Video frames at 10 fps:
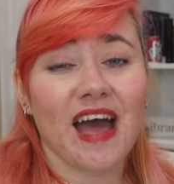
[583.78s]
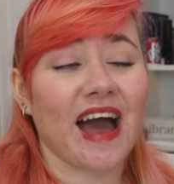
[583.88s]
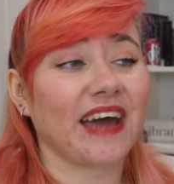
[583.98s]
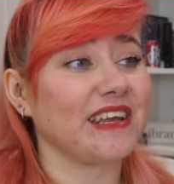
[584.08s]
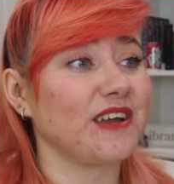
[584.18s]

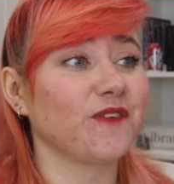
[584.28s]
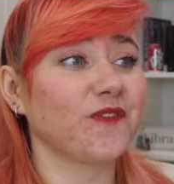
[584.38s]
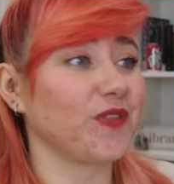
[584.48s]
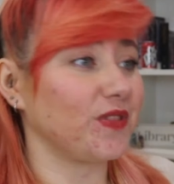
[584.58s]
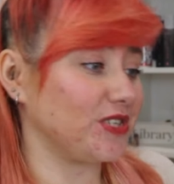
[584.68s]
And if
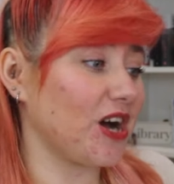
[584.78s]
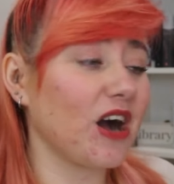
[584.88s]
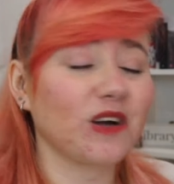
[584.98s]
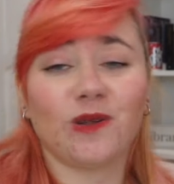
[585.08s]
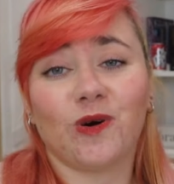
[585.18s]
the
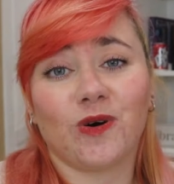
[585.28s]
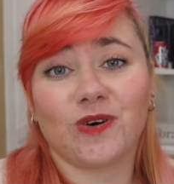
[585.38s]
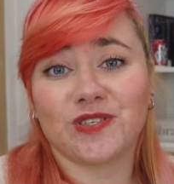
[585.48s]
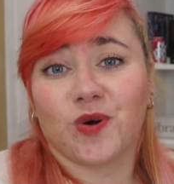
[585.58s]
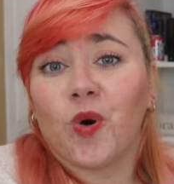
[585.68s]
Dark
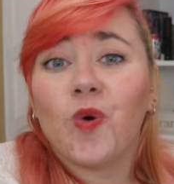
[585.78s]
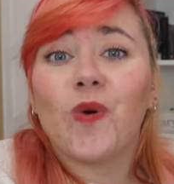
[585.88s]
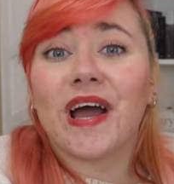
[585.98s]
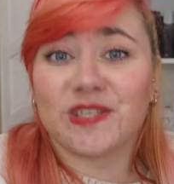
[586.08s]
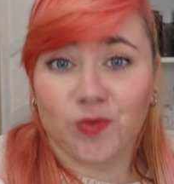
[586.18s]
Lord
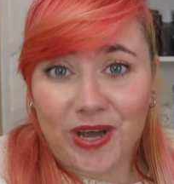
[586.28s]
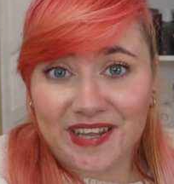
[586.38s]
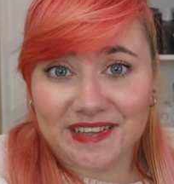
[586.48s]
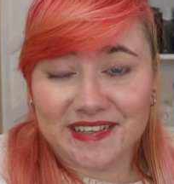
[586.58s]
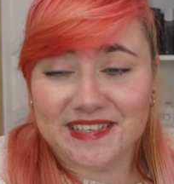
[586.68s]
always
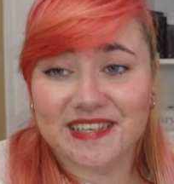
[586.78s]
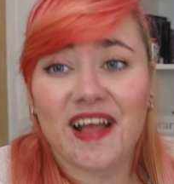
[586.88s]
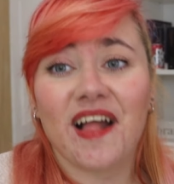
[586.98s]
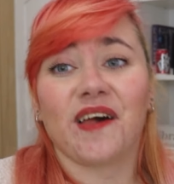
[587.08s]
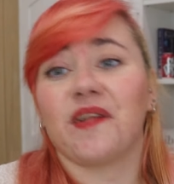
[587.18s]
wins,
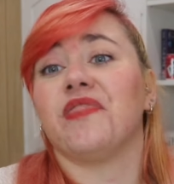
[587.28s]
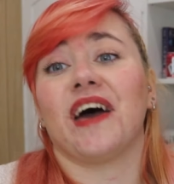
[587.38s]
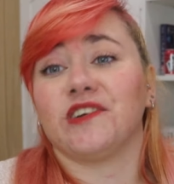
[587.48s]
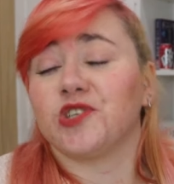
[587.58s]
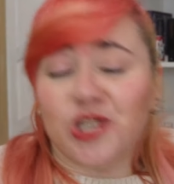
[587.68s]

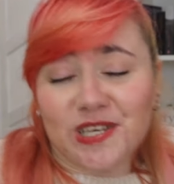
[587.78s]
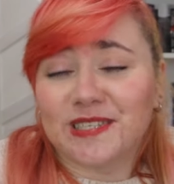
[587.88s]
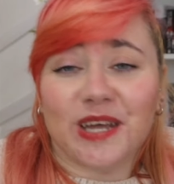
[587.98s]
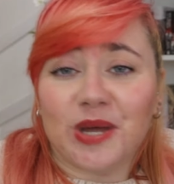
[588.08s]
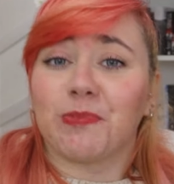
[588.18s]
then she's
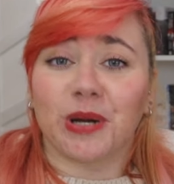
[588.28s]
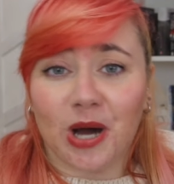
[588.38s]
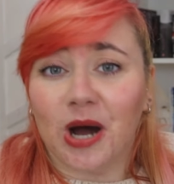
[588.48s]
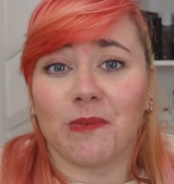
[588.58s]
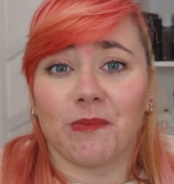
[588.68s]
gonna
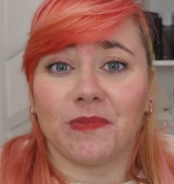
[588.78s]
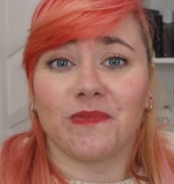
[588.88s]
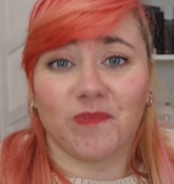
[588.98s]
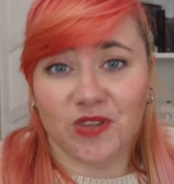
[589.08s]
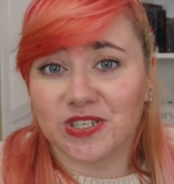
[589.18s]
become
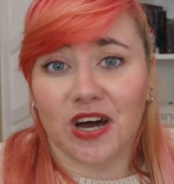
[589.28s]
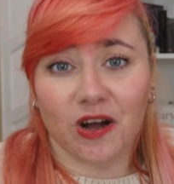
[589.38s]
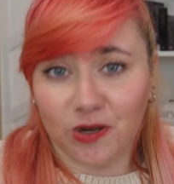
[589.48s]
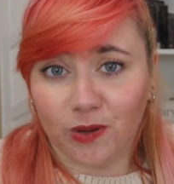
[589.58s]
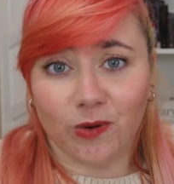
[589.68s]
the
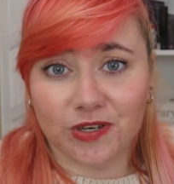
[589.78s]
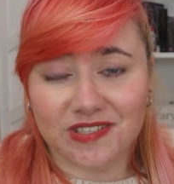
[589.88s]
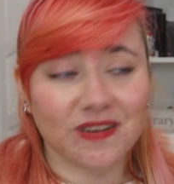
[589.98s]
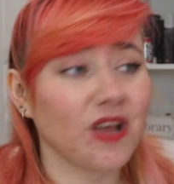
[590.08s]
Dark Lord.